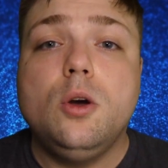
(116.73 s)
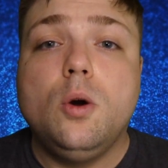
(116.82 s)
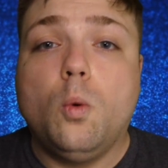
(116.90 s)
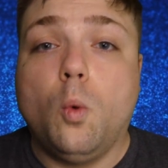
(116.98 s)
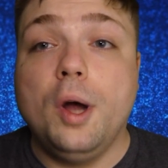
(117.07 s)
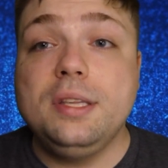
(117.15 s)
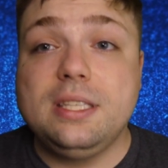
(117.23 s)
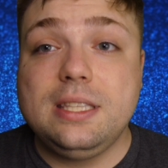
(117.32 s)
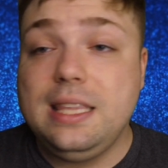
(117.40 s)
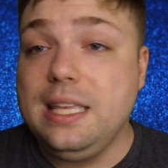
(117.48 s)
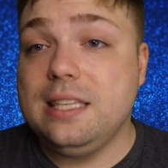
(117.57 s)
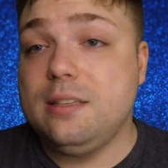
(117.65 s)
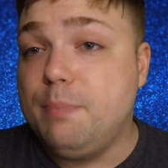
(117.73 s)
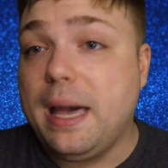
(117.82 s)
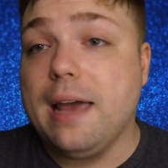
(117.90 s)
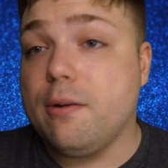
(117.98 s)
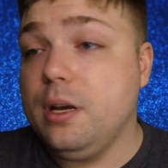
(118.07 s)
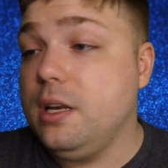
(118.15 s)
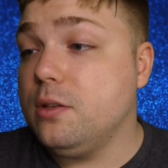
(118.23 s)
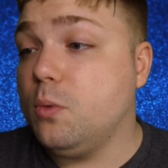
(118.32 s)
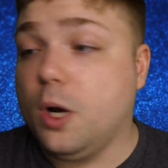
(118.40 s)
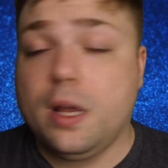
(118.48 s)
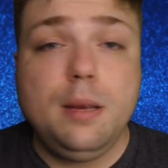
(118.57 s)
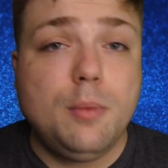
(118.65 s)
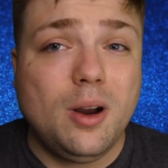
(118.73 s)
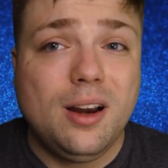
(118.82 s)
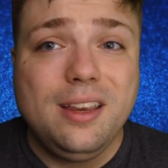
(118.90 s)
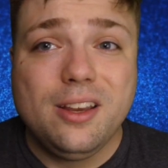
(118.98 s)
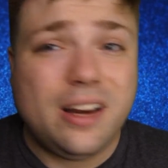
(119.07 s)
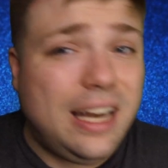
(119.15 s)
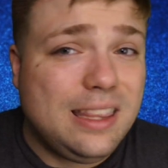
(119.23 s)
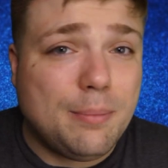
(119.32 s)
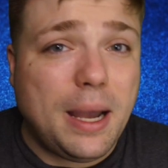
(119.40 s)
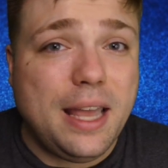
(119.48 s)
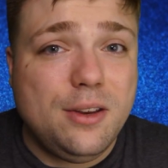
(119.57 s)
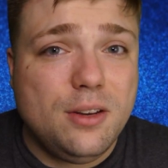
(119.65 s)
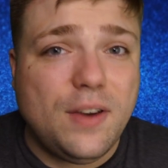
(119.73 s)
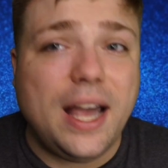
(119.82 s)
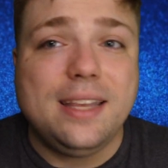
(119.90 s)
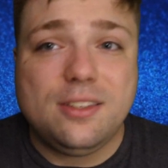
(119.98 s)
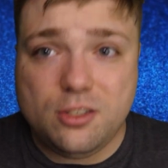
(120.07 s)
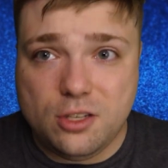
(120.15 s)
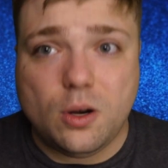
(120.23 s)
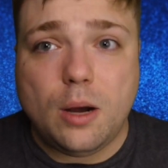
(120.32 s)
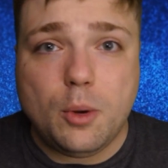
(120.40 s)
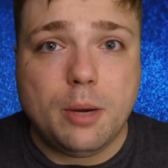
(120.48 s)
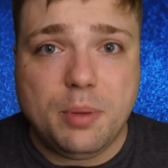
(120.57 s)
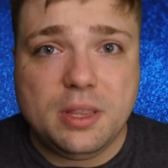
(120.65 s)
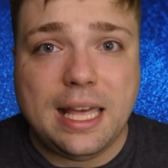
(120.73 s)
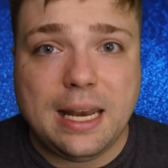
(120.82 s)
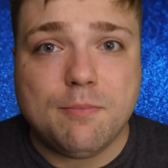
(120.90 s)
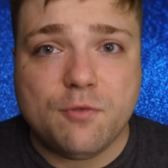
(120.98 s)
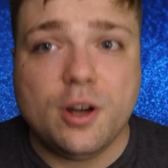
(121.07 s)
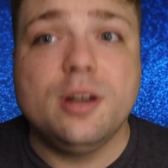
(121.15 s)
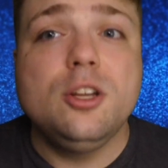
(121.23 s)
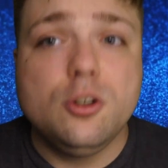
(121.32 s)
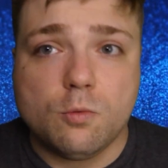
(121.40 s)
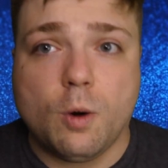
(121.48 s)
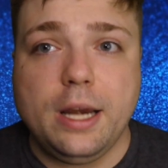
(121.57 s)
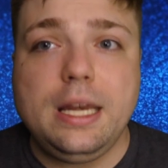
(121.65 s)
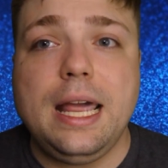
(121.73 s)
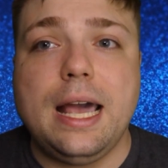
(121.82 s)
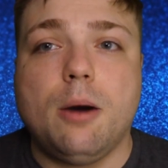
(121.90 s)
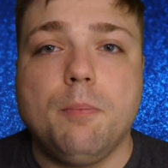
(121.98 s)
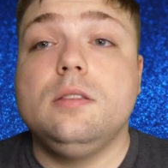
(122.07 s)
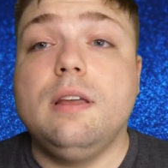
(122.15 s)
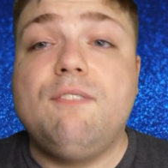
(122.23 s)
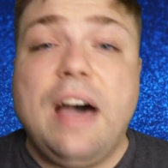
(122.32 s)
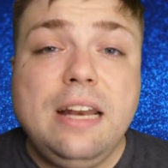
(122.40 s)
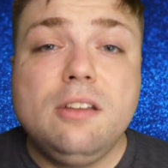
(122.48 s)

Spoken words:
Once this battery doesn't work anymore, you're going to have to buy a new device. So I want to put that up front right now. The final